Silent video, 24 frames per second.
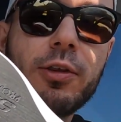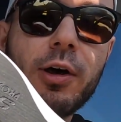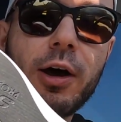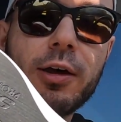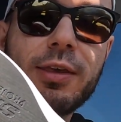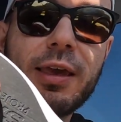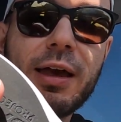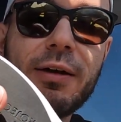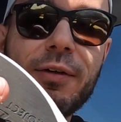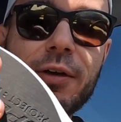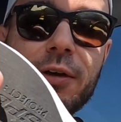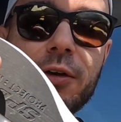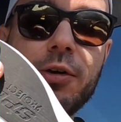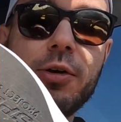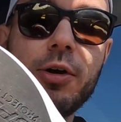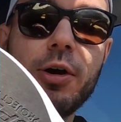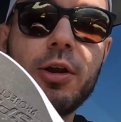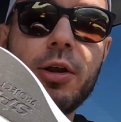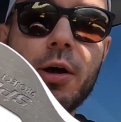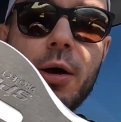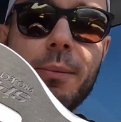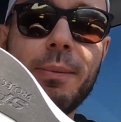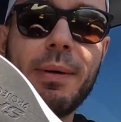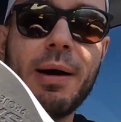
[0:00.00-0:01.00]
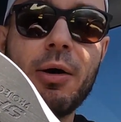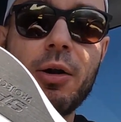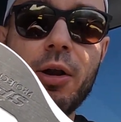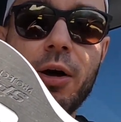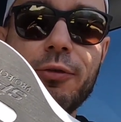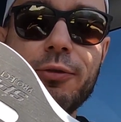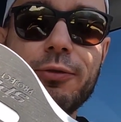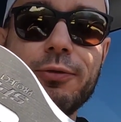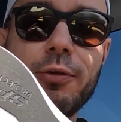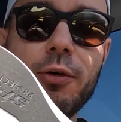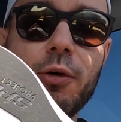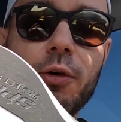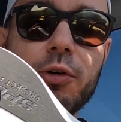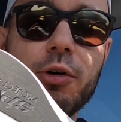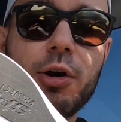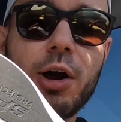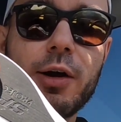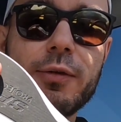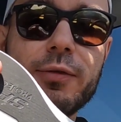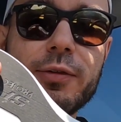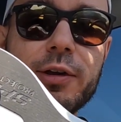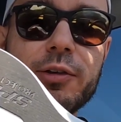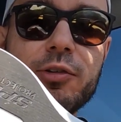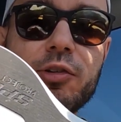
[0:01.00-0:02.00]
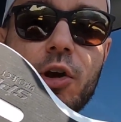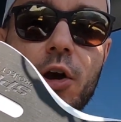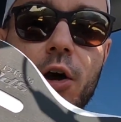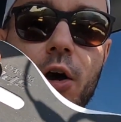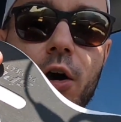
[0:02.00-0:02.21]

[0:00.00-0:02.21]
does have a good amount of full coverage